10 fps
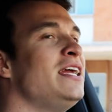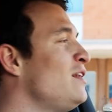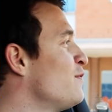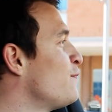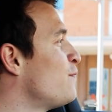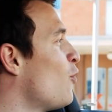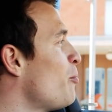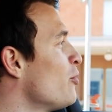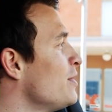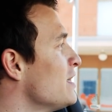in
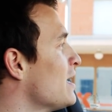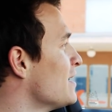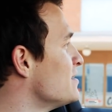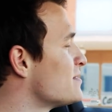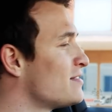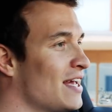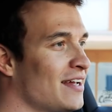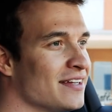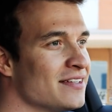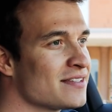4.9
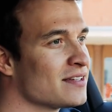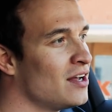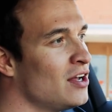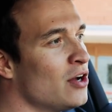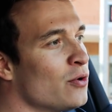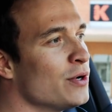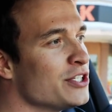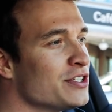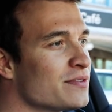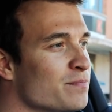seconds,
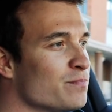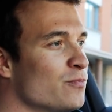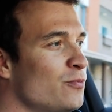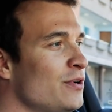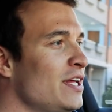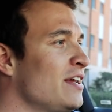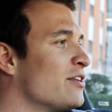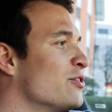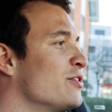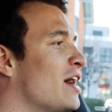which is really
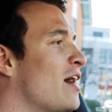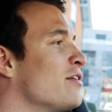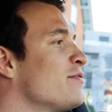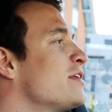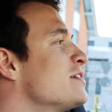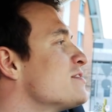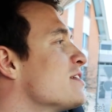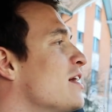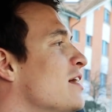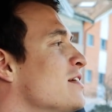good out of this
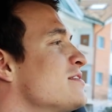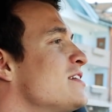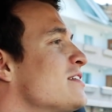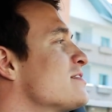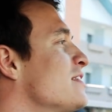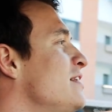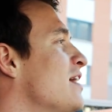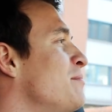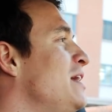6-cylinder. I